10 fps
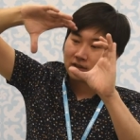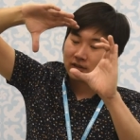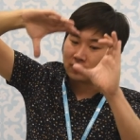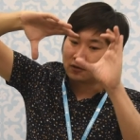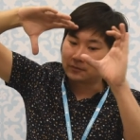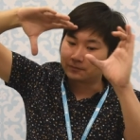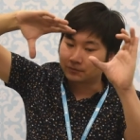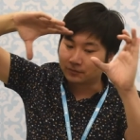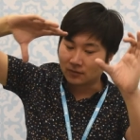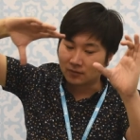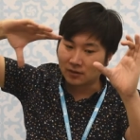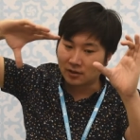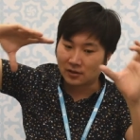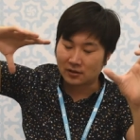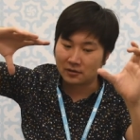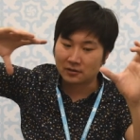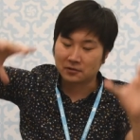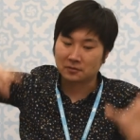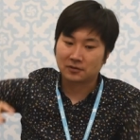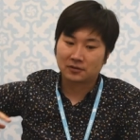So yeah, there are
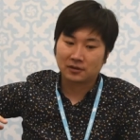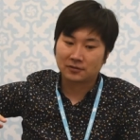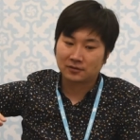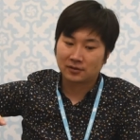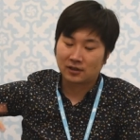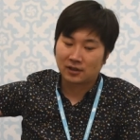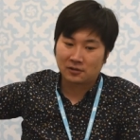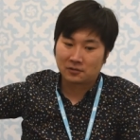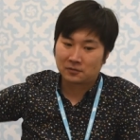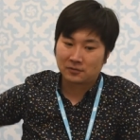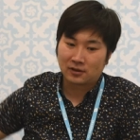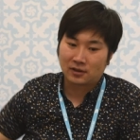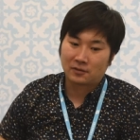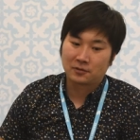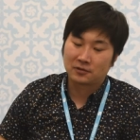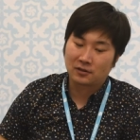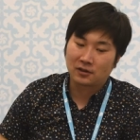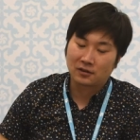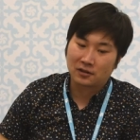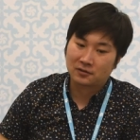lots of stuff that I hope that happens in
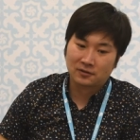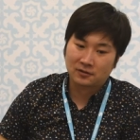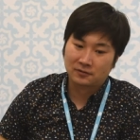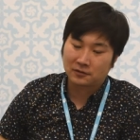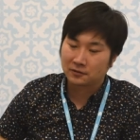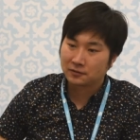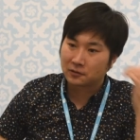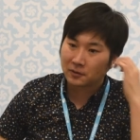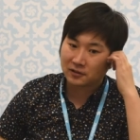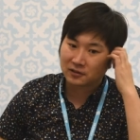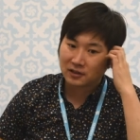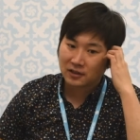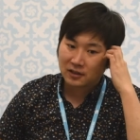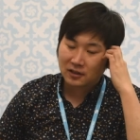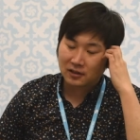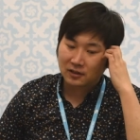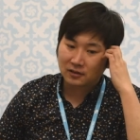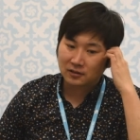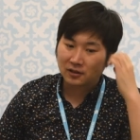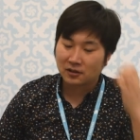the next font format.
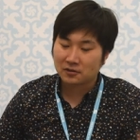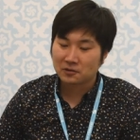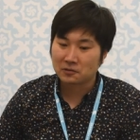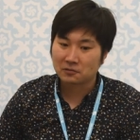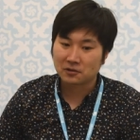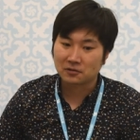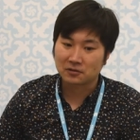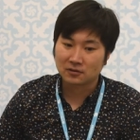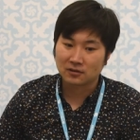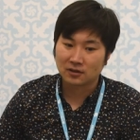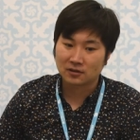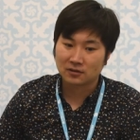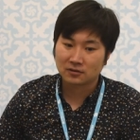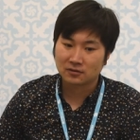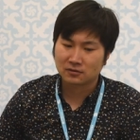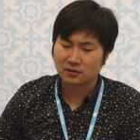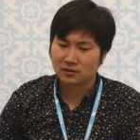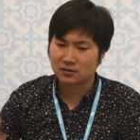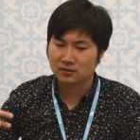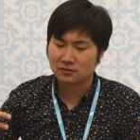And did I answer all question? Uh,
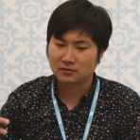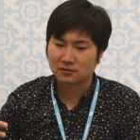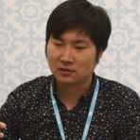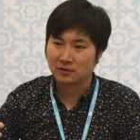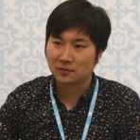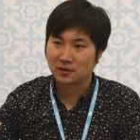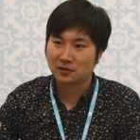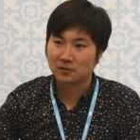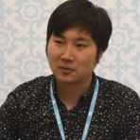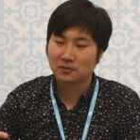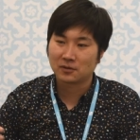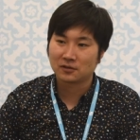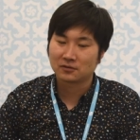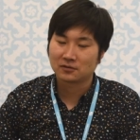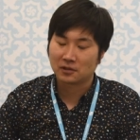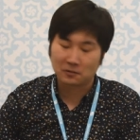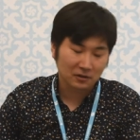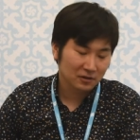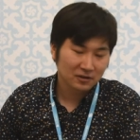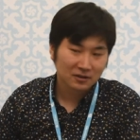in, wait a minute, there might be. Anyway.